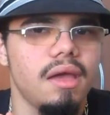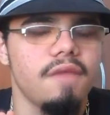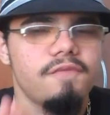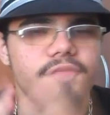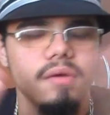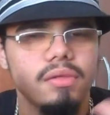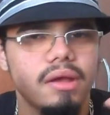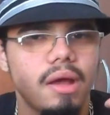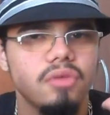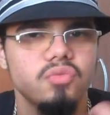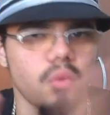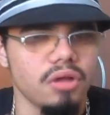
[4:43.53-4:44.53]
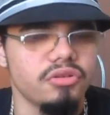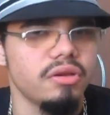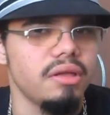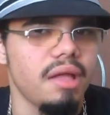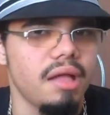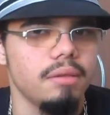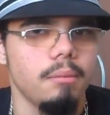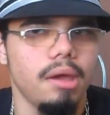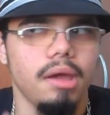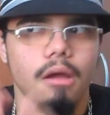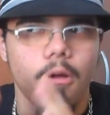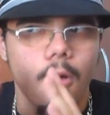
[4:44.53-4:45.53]
it felt like I was watching an
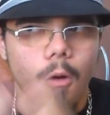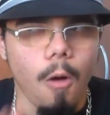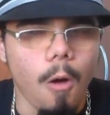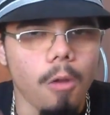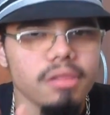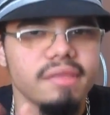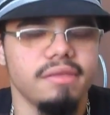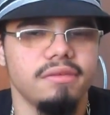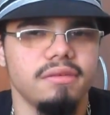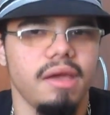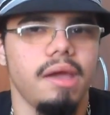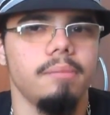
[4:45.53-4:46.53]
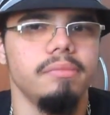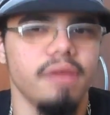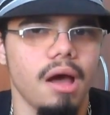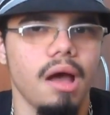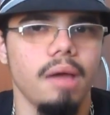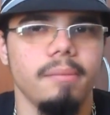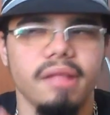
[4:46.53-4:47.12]
anime, all at the same time.